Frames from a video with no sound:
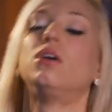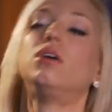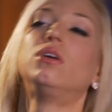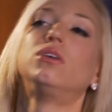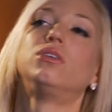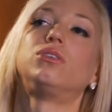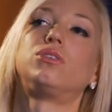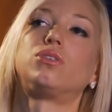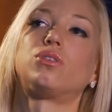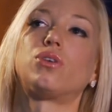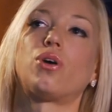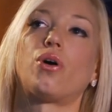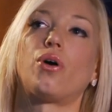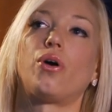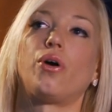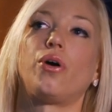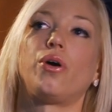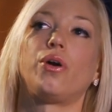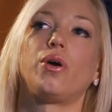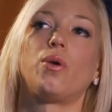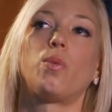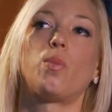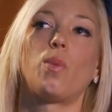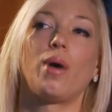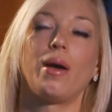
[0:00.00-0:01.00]
So
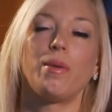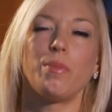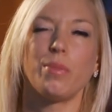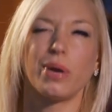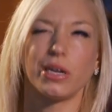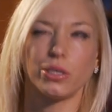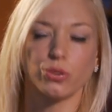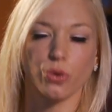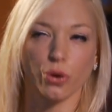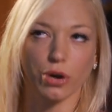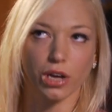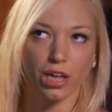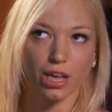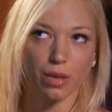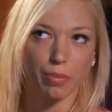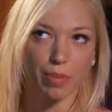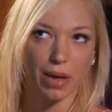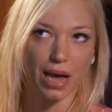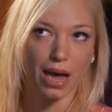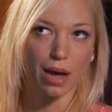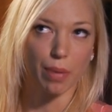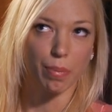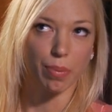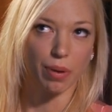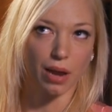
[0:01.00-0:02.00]
when we're talking
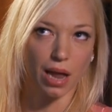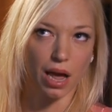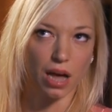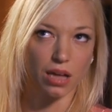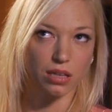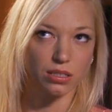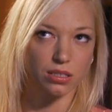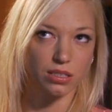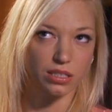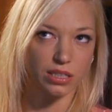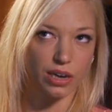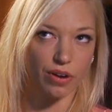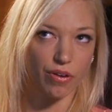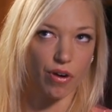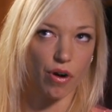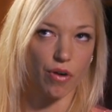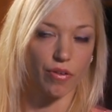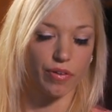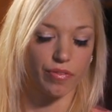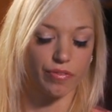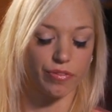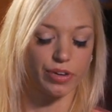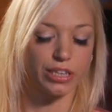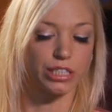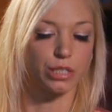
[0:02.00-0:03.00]
about plant sterol
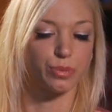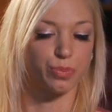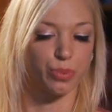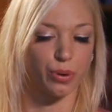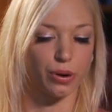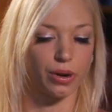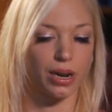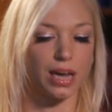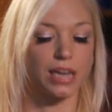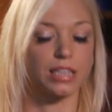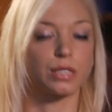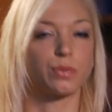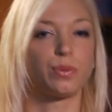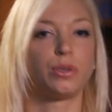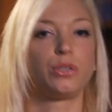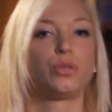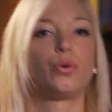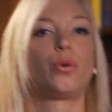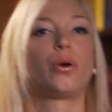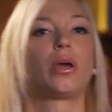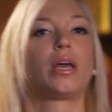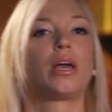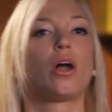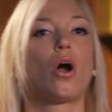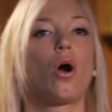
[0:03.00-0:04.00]
enriched products, we're
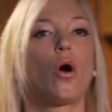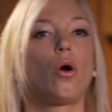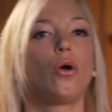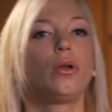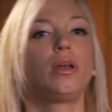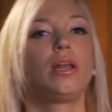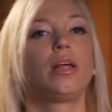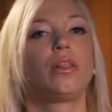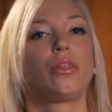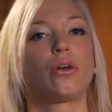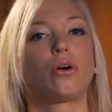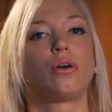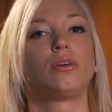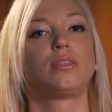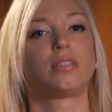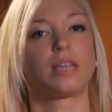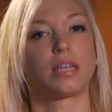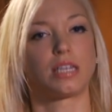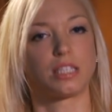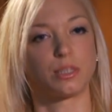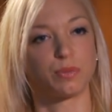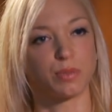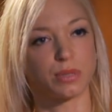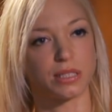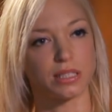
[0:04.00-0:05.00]
talking only those that are
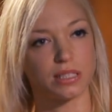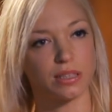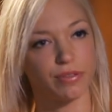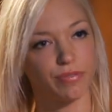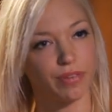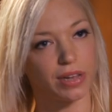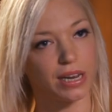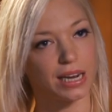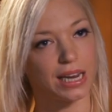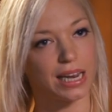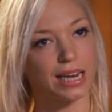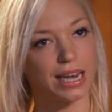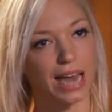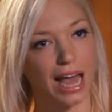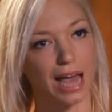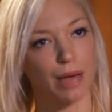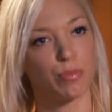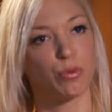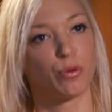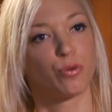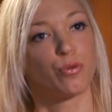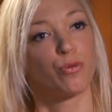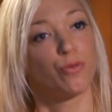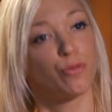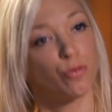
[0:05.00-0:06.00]
specifically
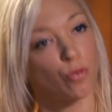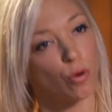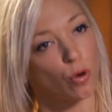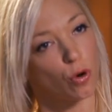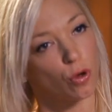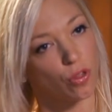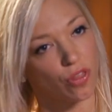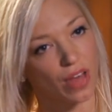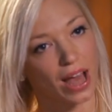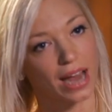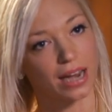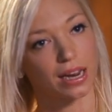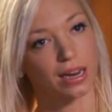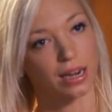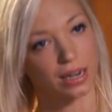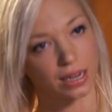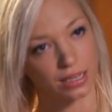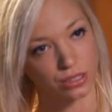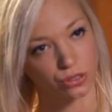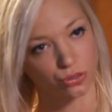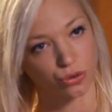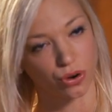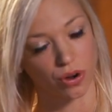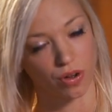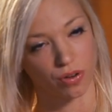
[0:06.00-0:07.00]
labelled for that
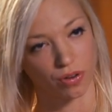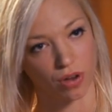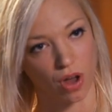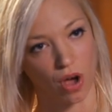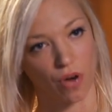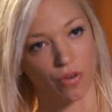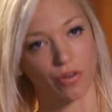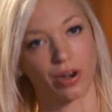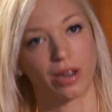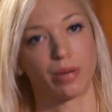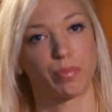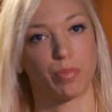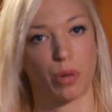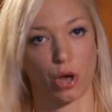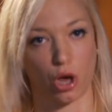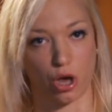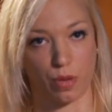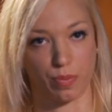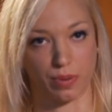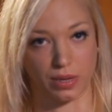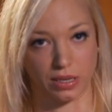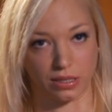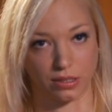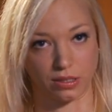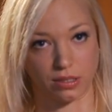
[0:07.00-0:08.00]
cholesterol lowering
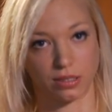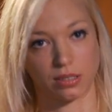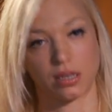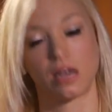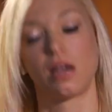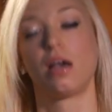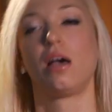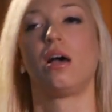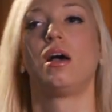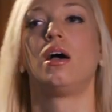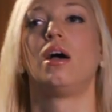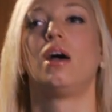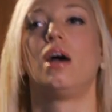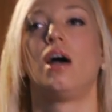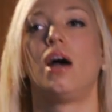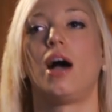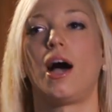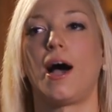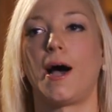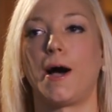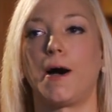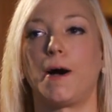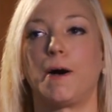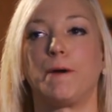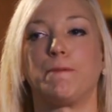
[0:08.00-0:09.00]
purpose.
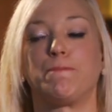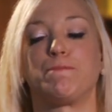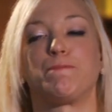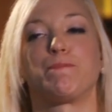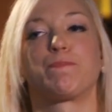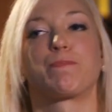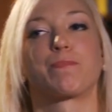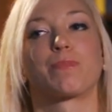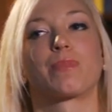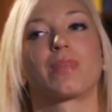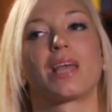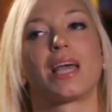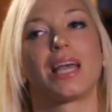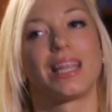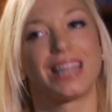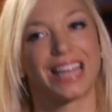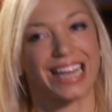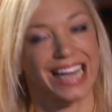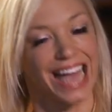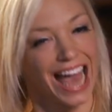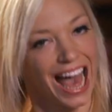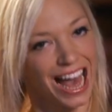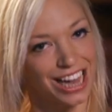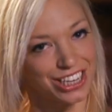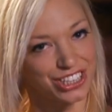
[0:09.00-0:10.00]
The
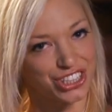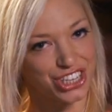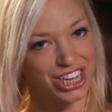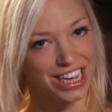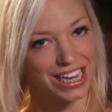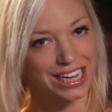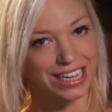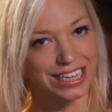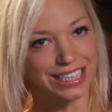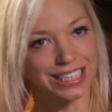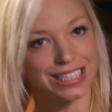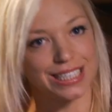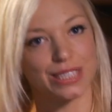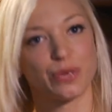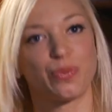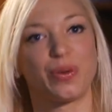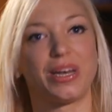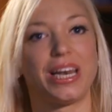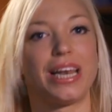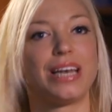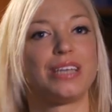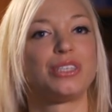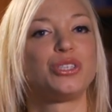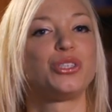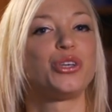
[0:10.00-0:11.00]
catch is we
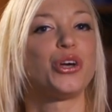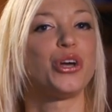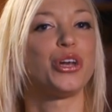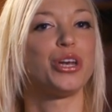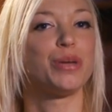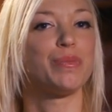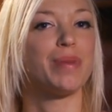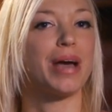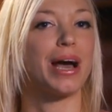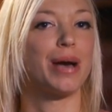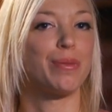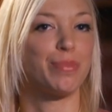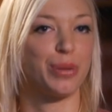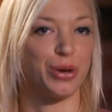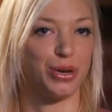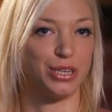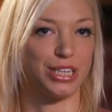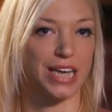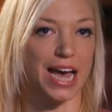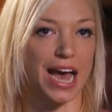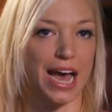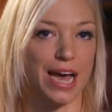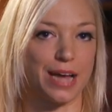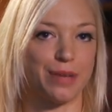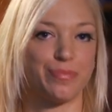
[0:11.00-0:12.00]
need a certain amount per
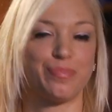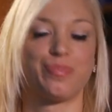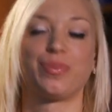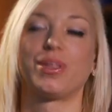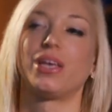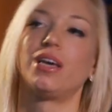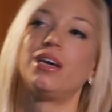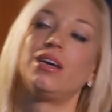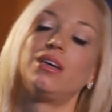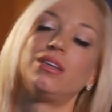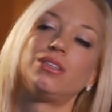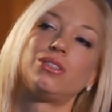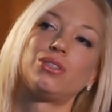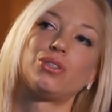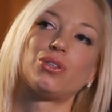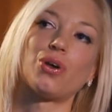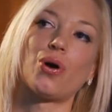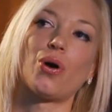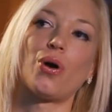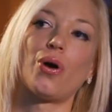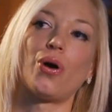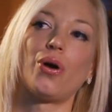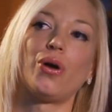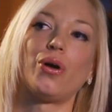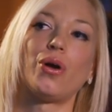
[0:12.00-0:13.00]
day.
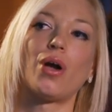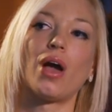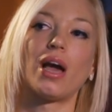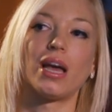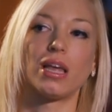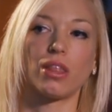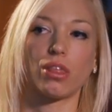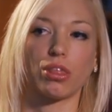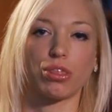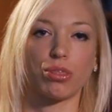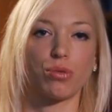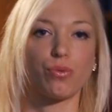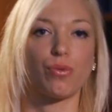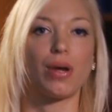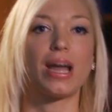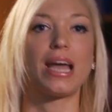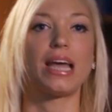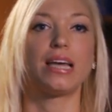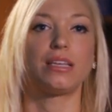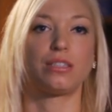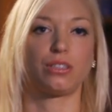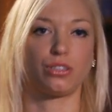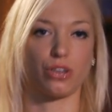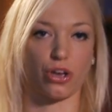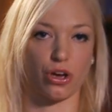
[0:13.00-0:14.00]
So 3
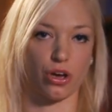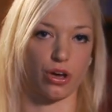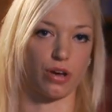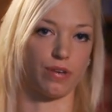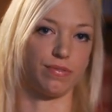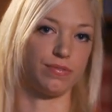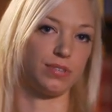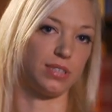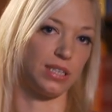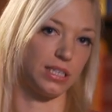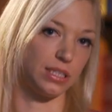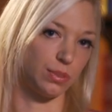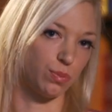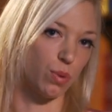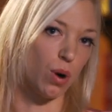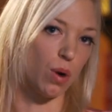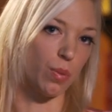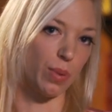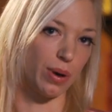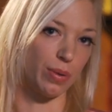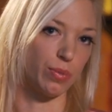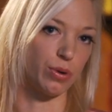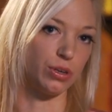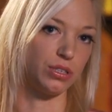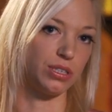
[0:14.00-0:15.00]
serves is what
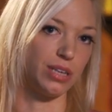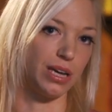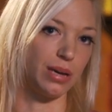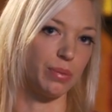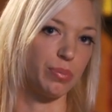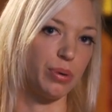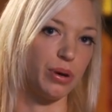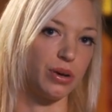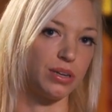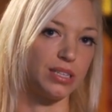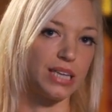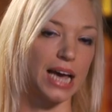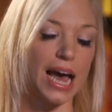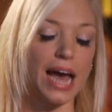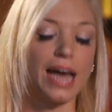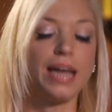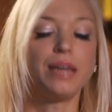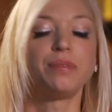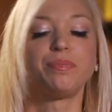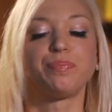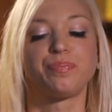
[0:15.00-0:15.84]
we're wanting per day.